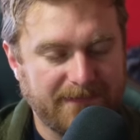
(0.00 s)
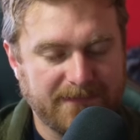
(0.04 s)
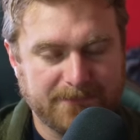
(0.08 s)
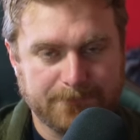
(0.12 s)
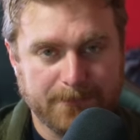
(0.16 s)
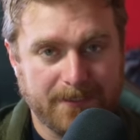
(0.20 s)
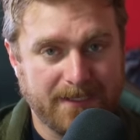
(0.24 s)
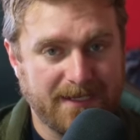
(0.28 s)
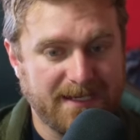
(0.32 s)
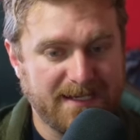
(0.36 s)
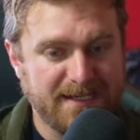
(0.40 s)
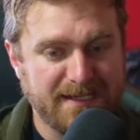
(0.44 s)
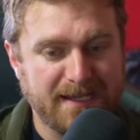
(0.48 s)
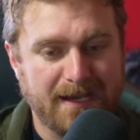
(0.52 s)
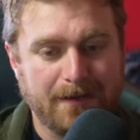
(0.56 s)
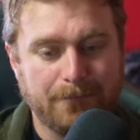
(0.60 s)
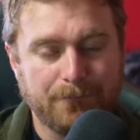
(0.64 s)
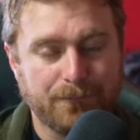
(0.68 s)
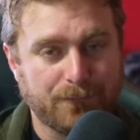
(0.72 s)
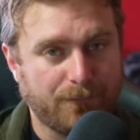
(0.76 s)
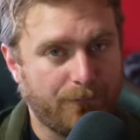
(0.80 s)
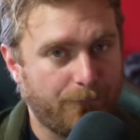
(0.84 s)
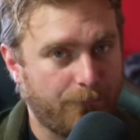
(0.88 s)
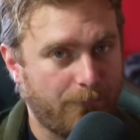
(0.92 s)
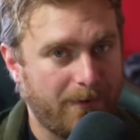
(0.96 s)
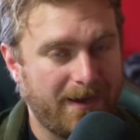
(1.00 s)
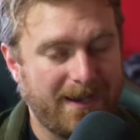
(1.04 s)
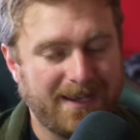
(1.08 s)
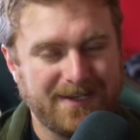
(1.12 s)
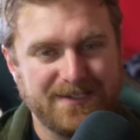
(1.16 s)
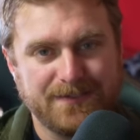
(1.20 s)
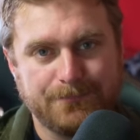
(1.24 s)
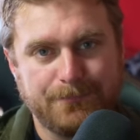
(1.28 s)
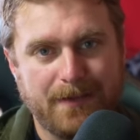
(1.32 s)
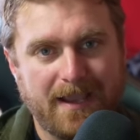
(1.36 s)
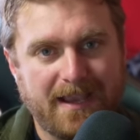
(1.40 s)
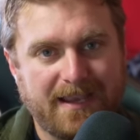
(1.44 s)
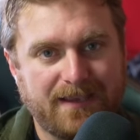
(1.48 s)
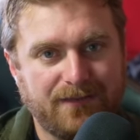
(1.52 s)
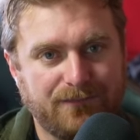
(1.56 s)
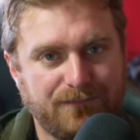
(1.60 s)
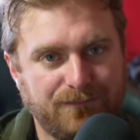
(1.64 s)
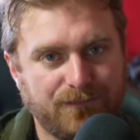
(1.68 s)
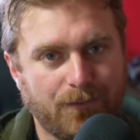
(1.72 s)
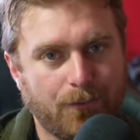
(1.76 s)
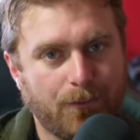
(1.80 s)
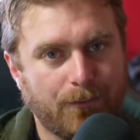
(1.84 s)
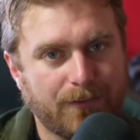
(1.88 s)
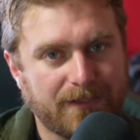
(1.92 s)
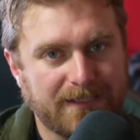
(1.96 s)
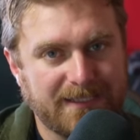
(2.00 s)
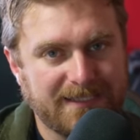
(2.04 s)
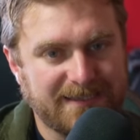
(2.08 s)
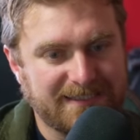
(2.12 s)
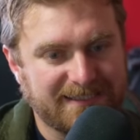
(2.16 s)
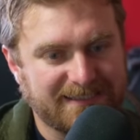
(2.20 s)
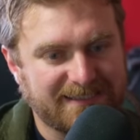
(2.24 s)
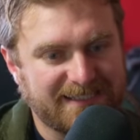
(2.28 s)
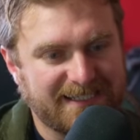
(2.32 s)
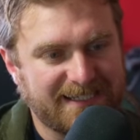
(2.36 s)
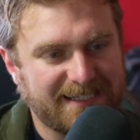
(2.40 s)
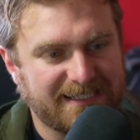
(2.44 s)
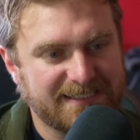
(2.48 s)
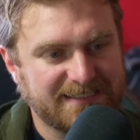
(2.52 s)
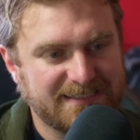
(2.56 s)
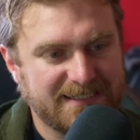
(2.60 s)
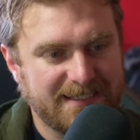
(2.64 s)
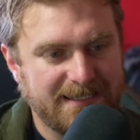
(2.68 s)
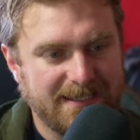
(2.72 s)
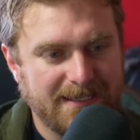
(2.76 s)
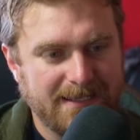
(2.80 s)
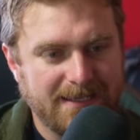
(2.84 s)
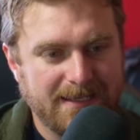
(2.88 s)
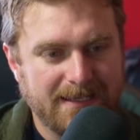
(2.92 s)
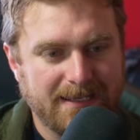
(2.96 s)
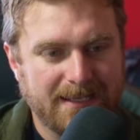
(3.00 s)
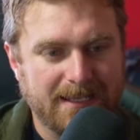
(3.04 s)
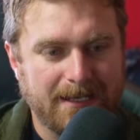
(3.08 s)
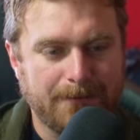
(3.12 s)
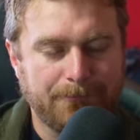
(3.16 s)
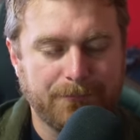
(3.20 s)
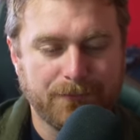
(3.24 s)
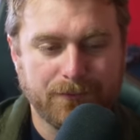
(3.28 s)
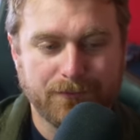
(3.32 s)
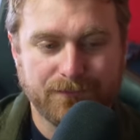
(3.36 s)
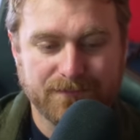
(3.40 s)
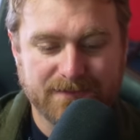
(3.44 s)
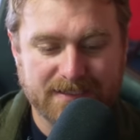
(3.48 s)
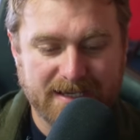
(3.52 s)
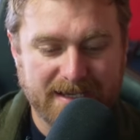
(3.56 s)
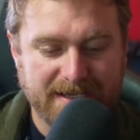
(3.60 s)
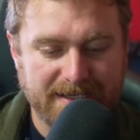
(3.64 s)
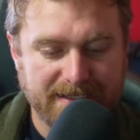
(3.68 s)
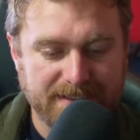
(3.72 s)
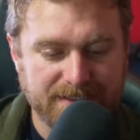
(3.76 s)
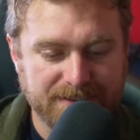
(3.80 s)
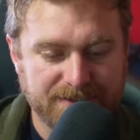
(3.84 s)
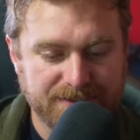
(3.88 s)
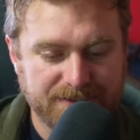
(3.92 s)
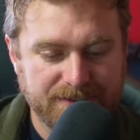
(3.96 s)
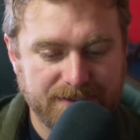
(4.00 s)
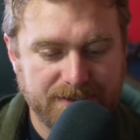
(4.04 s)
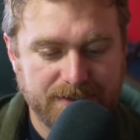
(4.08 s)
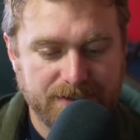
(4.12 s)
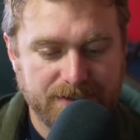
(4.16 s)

There's been a number of raids back and forward in the last couple of days,